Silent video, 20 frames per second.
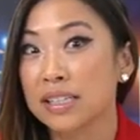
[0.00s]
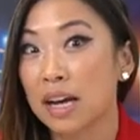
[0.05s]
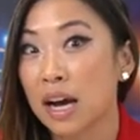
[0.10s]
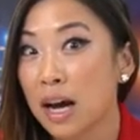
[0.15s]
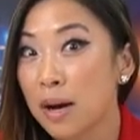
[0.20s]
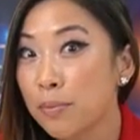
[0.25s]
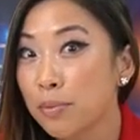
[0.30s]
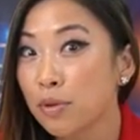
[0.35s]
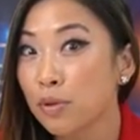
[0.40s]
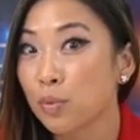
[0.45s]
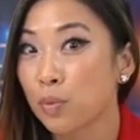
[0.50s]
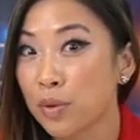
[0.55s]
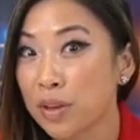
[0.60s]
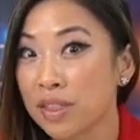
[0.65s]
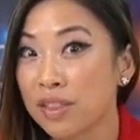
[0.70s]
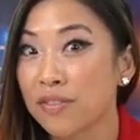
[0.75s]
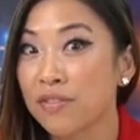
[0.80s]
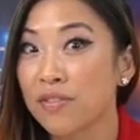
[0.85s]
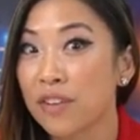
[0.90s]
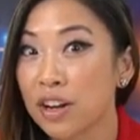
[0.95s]
coupled
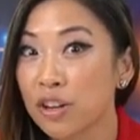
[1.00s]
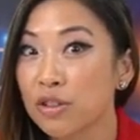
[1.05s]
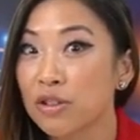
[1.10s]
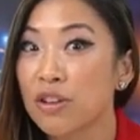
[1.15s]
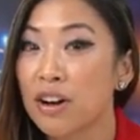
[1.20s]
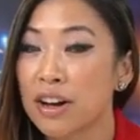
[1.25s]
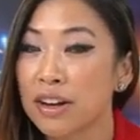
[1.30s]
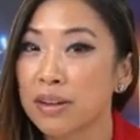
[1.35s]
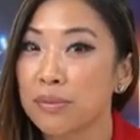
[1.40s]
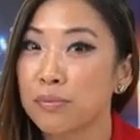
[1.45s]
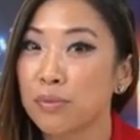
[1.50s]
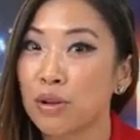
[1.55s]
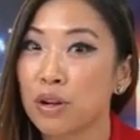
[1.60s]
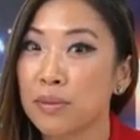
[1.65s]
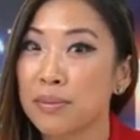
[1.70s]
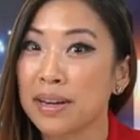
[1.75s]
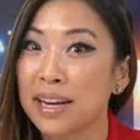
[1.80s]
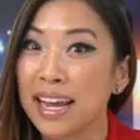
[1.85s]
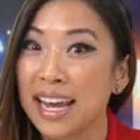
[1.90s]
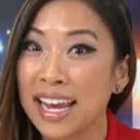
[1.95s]
with the federal
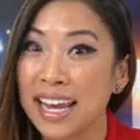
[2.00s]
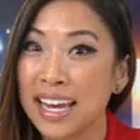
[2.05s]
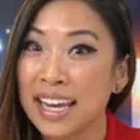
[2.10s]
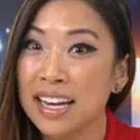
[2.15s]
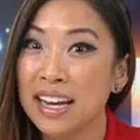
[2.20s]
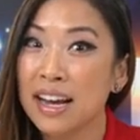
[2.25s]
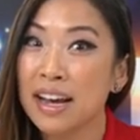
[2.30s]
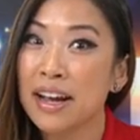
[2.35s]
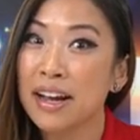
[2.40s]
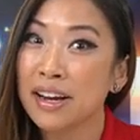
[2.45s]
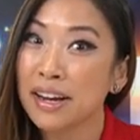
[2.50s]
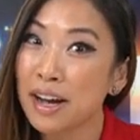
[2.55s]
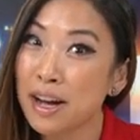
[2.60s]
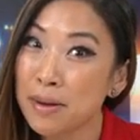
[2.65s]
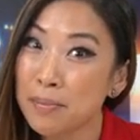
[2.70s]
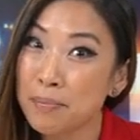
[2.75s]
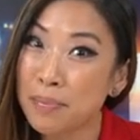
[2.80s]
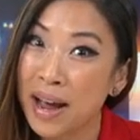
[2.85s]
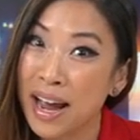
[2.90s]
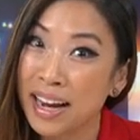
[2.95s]
unemployment aid
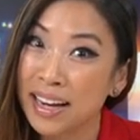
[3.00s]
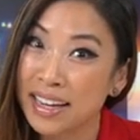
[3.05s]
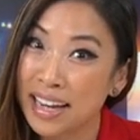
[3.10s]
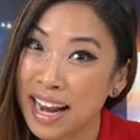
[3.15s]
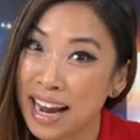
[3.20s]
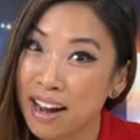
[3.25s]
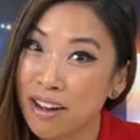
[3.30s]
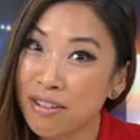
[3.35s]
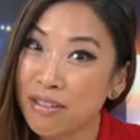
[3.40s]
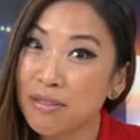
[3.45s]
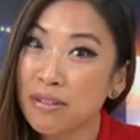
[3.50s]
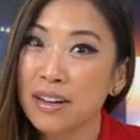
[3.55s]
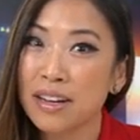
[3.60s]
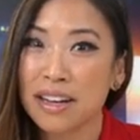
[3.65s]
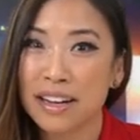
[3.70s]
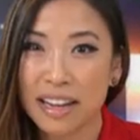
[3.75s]
cut back now,